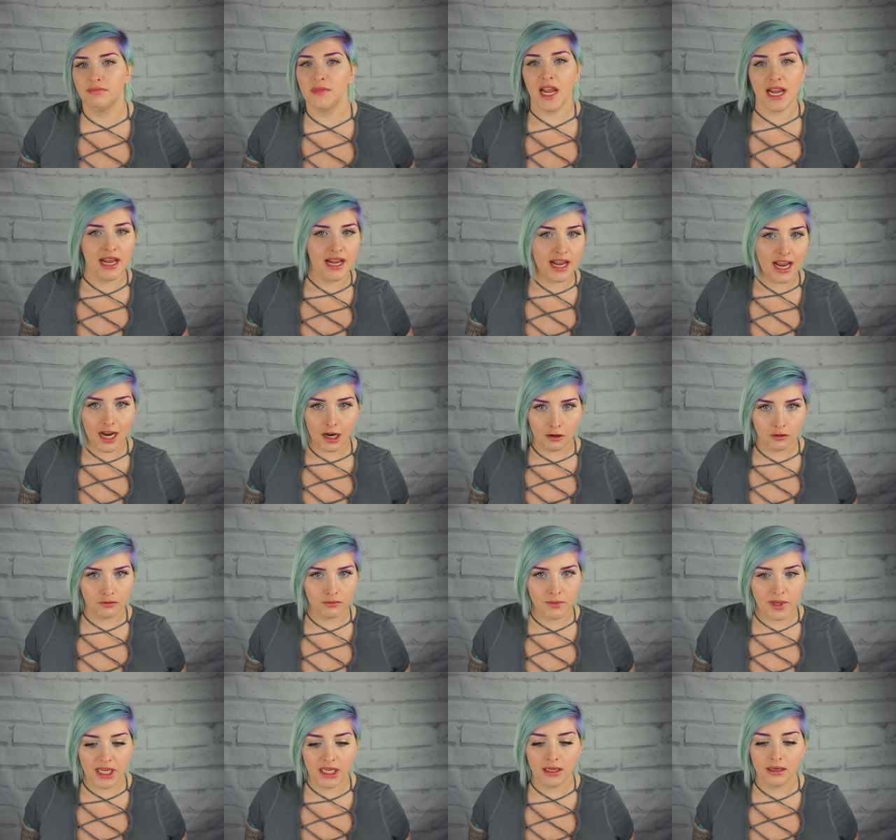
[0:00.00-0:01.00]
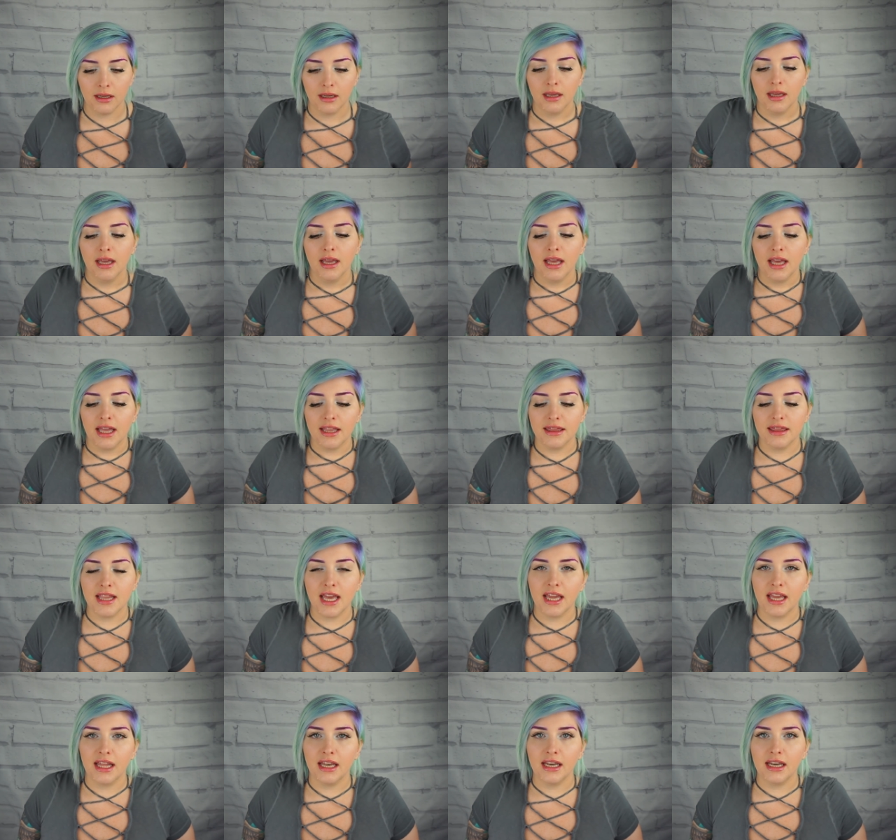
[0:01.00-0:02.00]
taking care of me. And
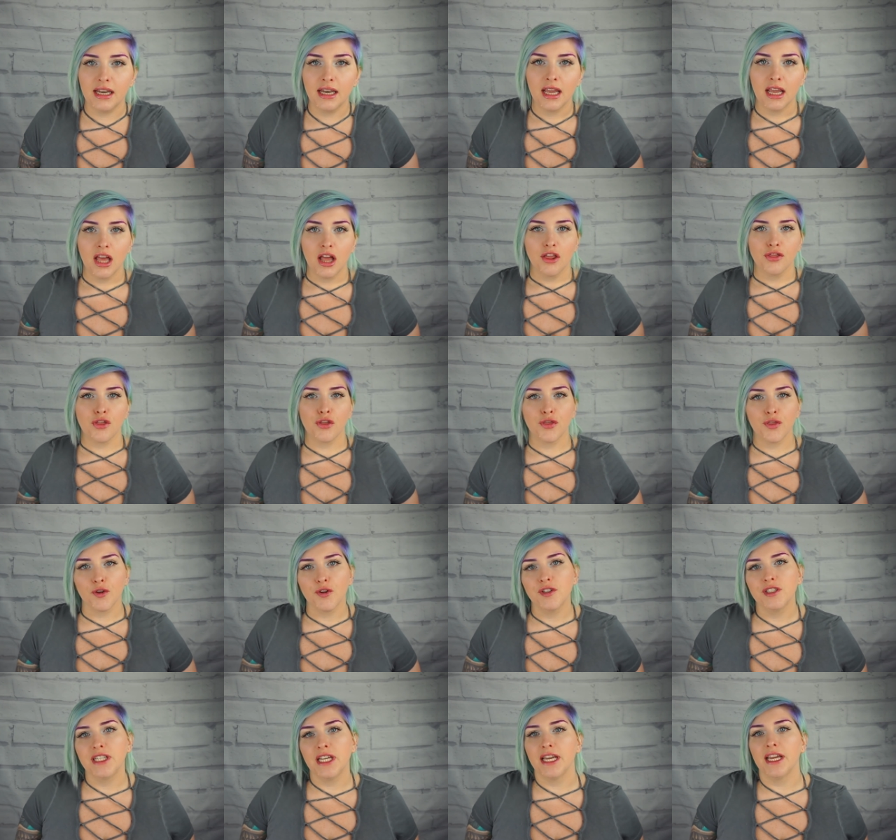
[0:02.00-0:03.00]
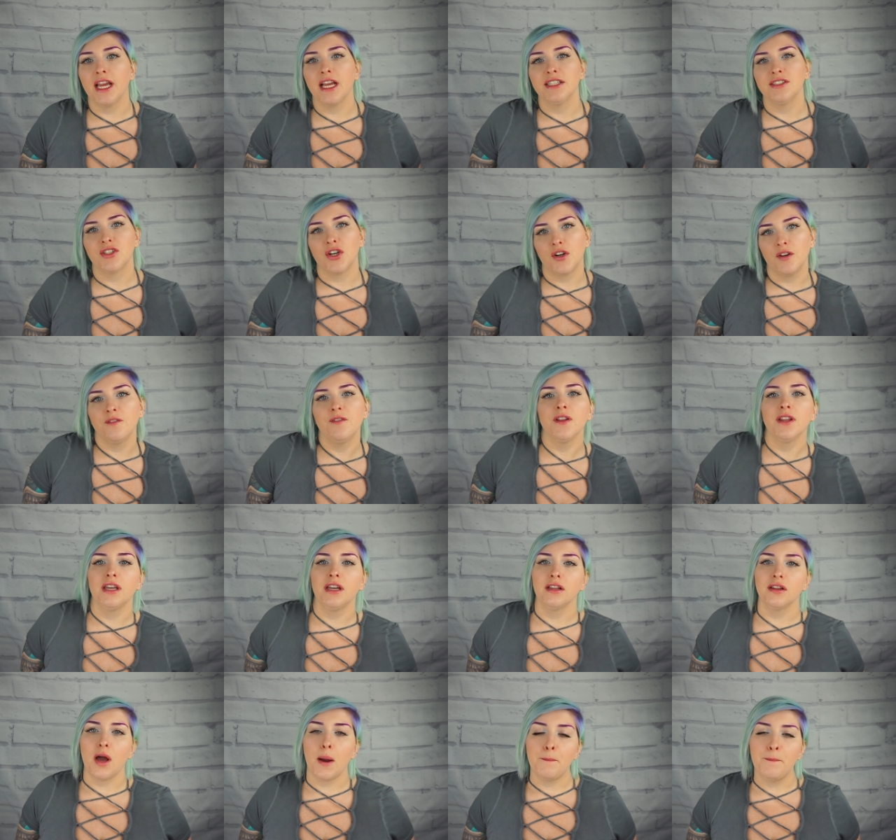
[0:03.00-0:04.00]
then the third day, I started
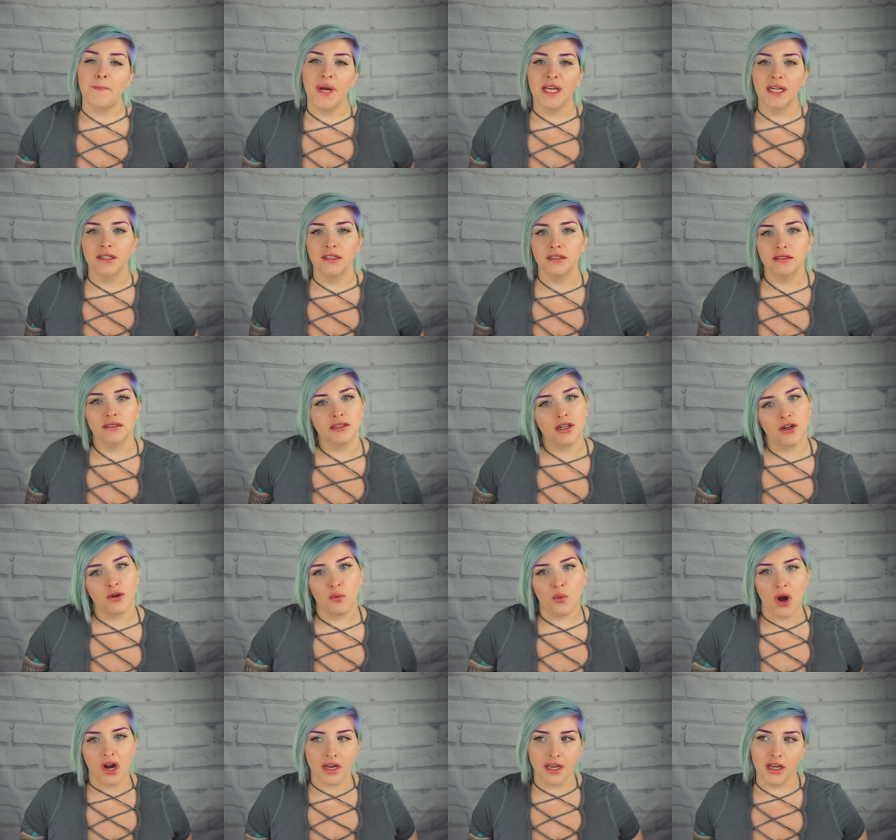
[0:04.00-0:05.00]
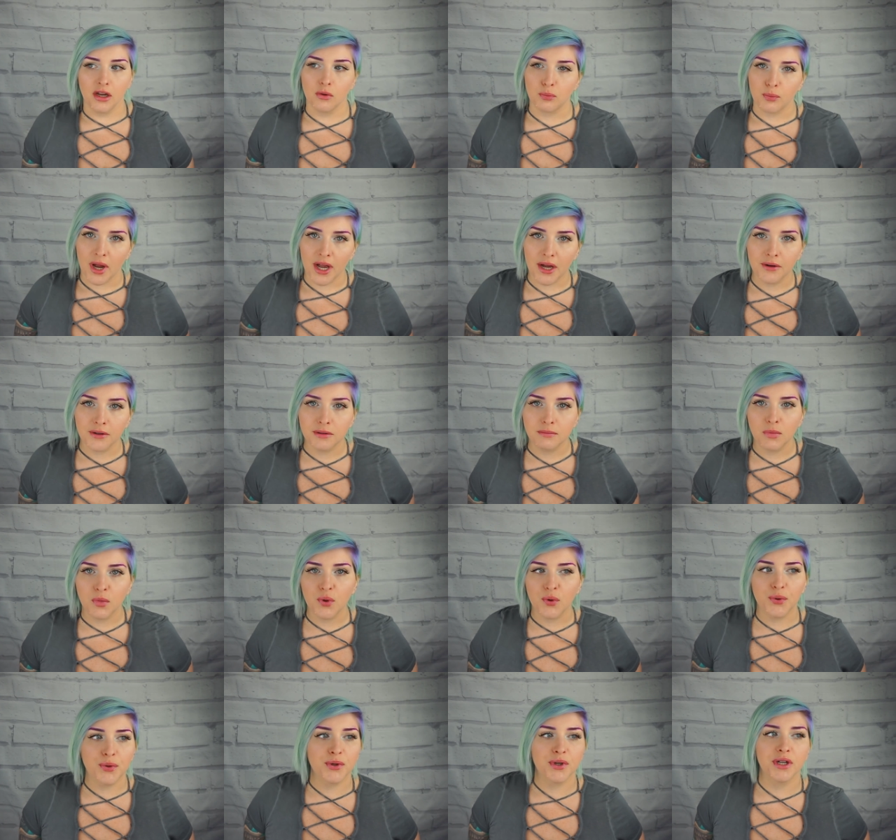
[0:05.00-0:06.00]
feeling a lot better, started walking around
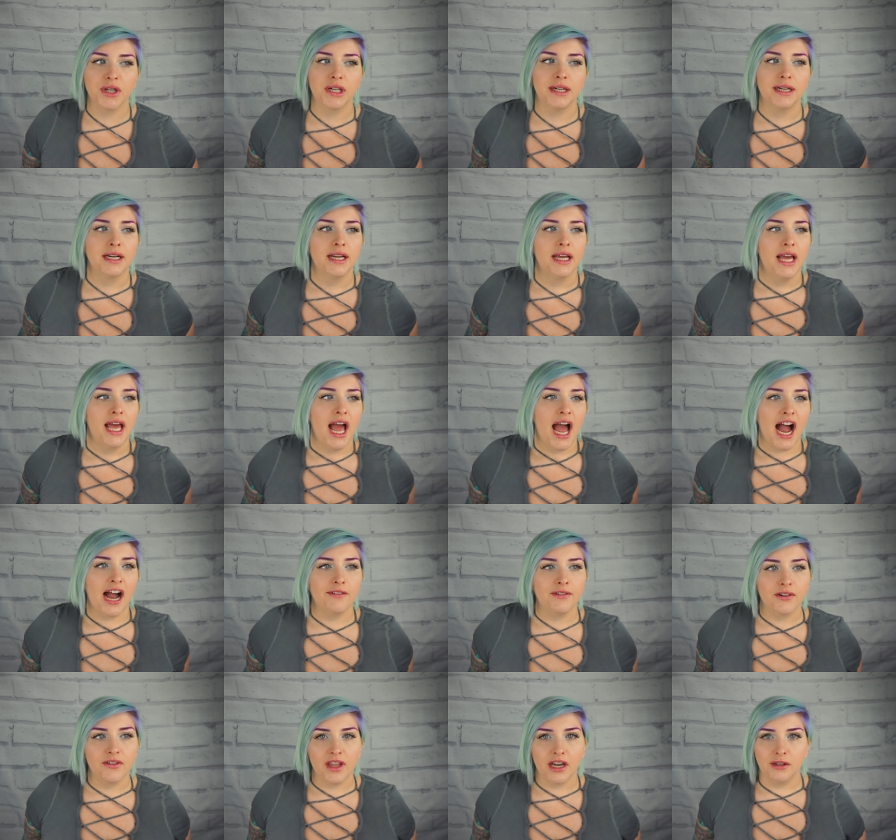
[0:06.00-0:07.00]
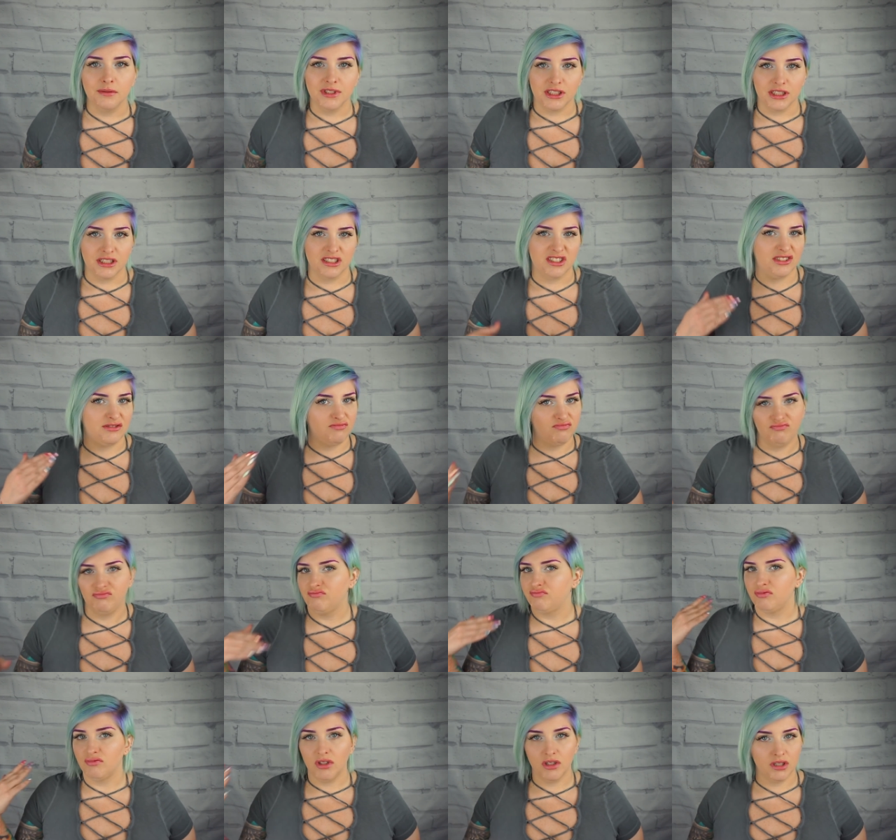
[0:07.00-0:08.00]
more. After that, it was just
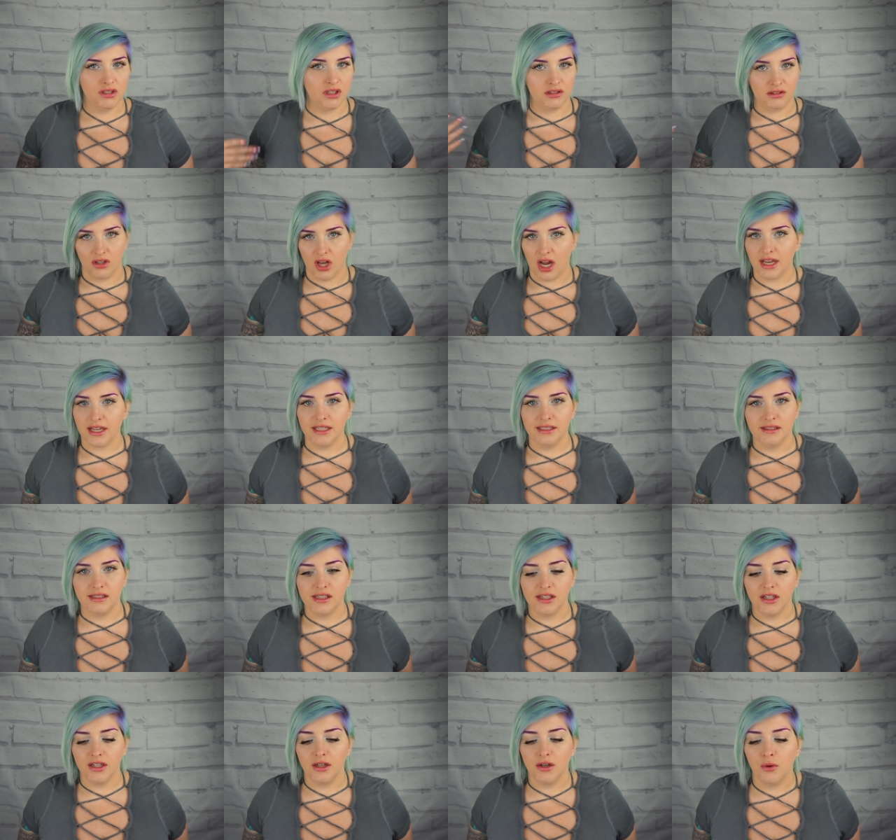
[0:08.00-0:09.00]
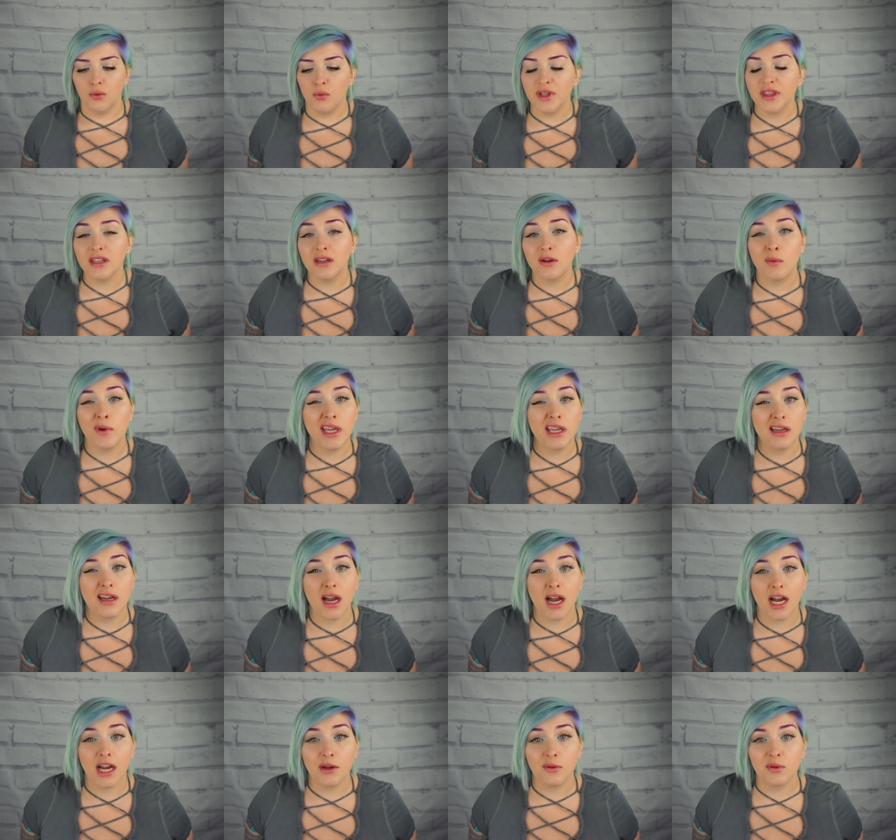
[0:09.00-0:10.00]
a lot easier. Within a week,
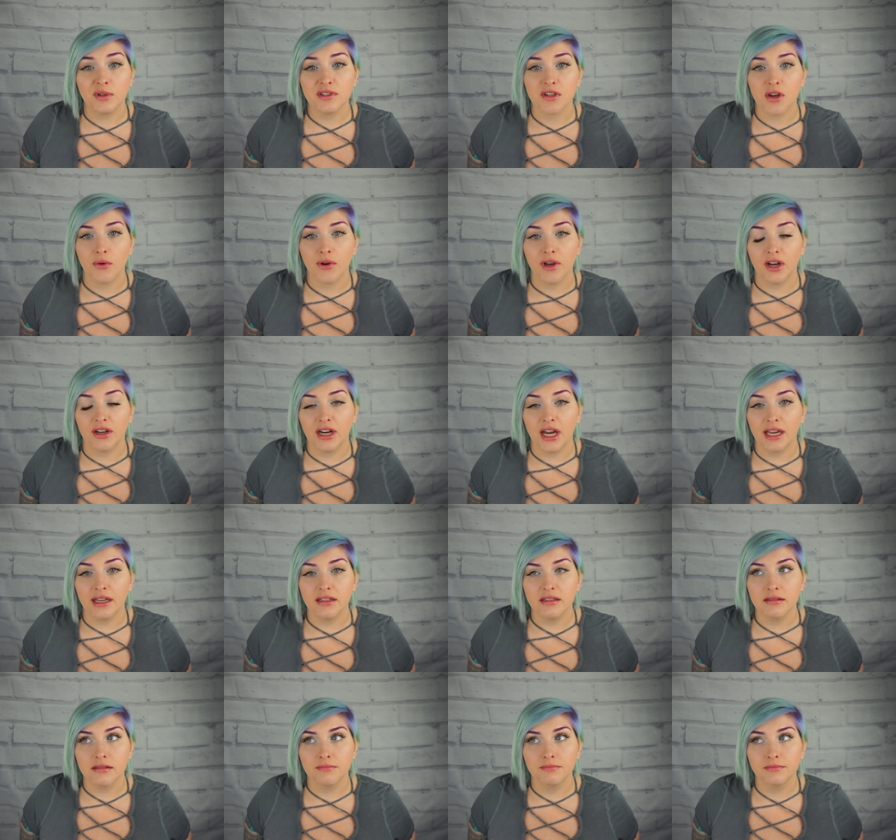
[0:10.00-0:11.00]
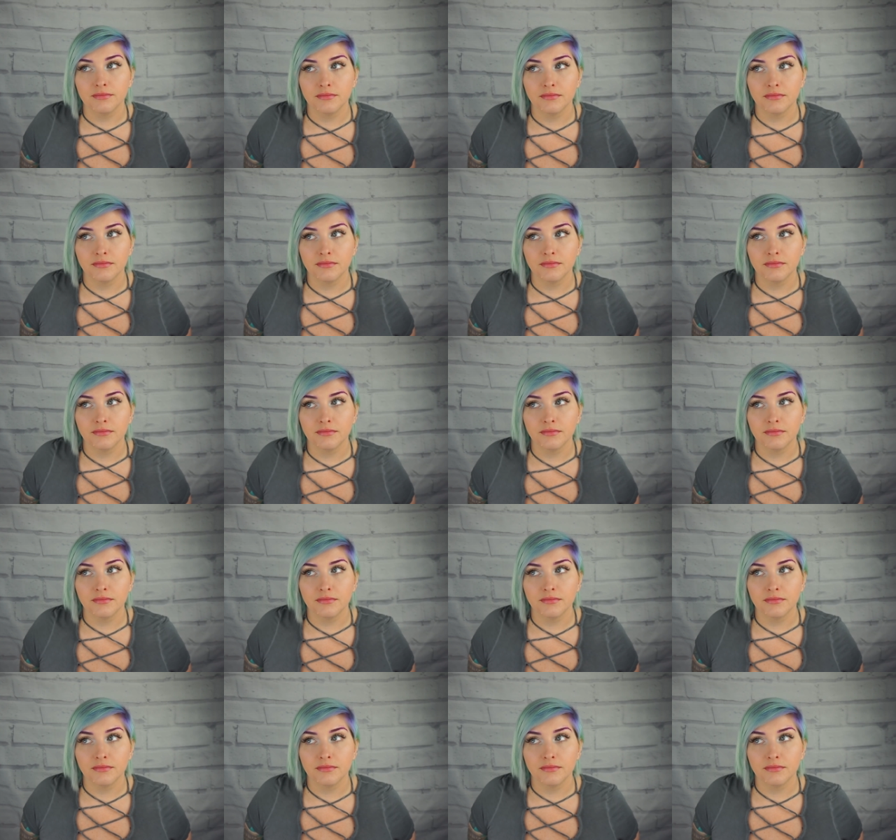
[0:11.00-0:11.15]
I was going on hikes.